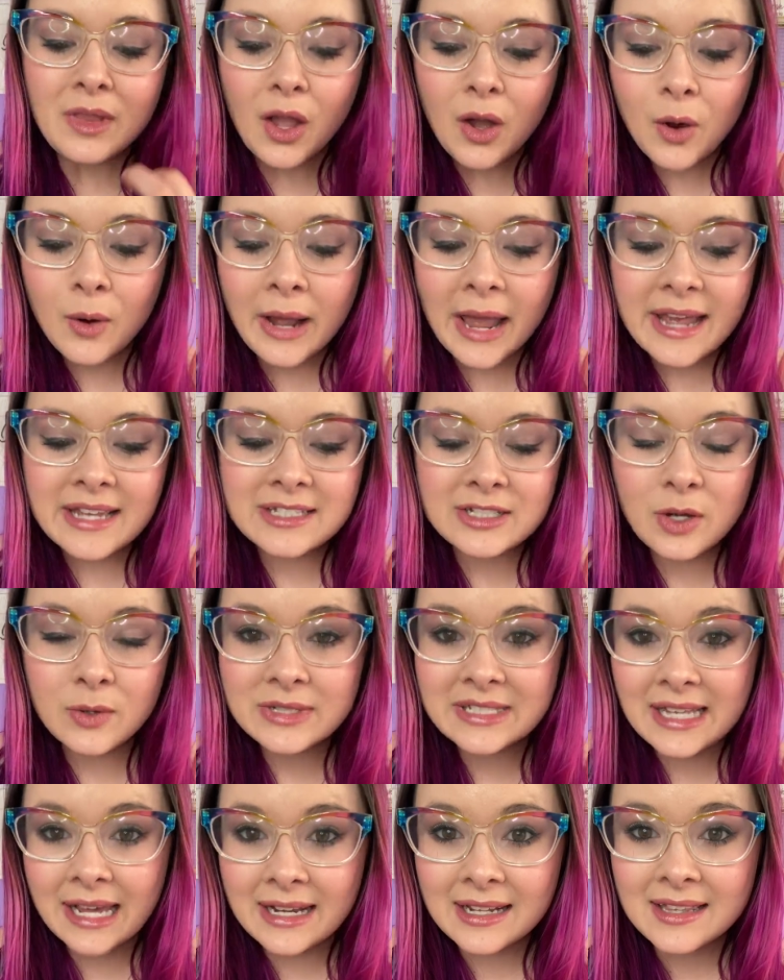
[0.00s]
Okay, so
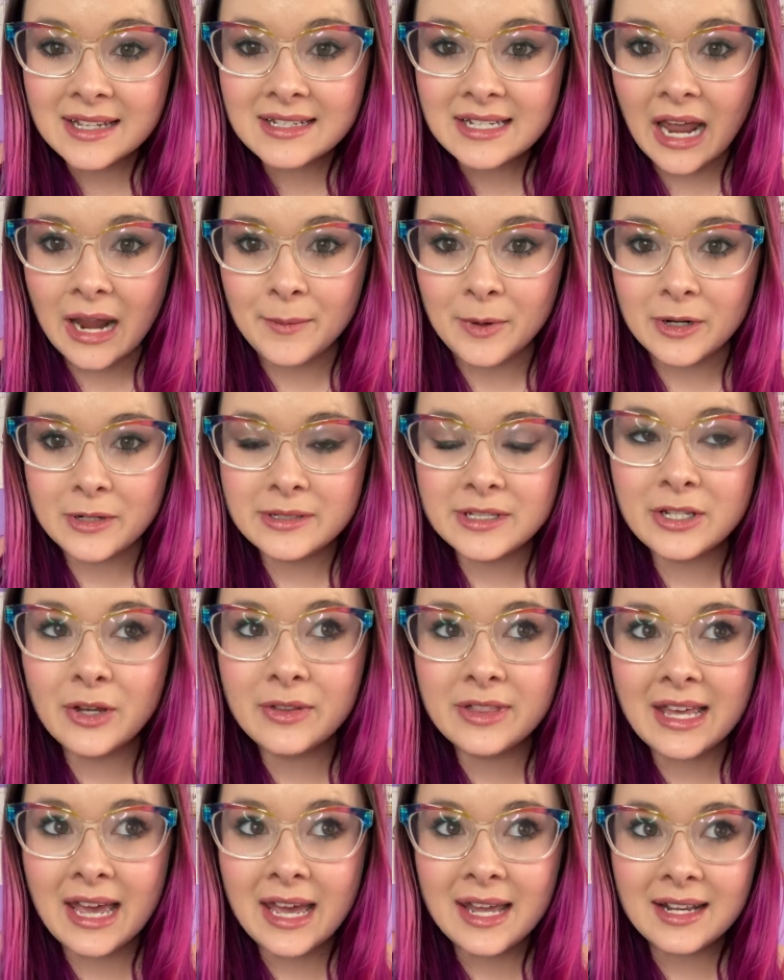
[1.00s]
setting the timer. So
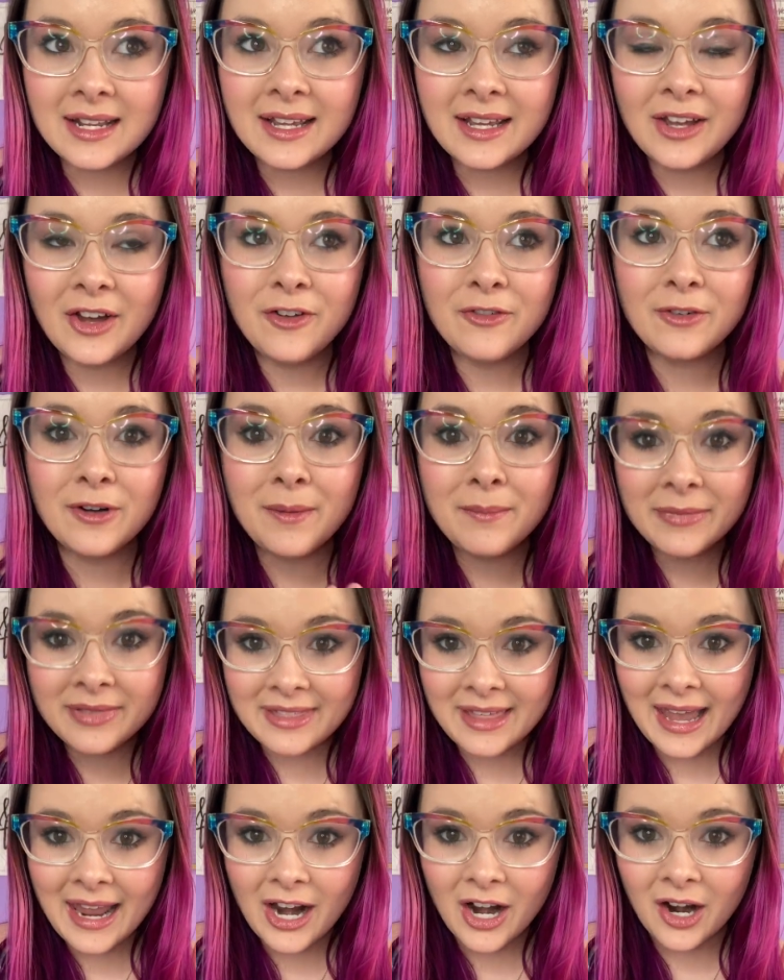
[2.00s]
then from
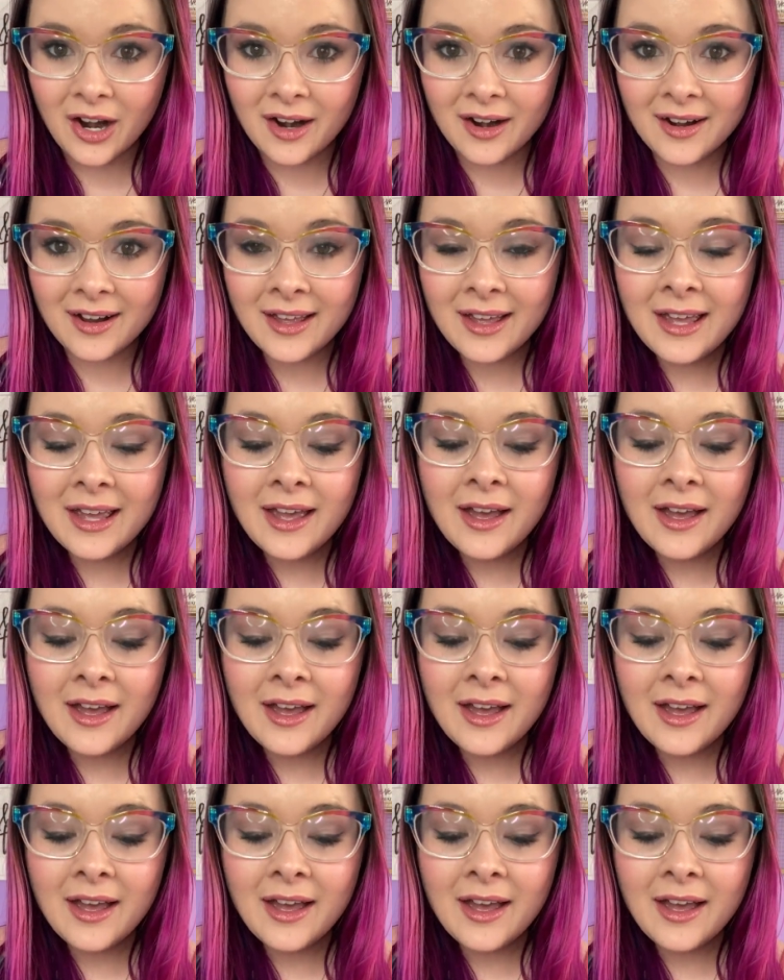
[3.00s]
there,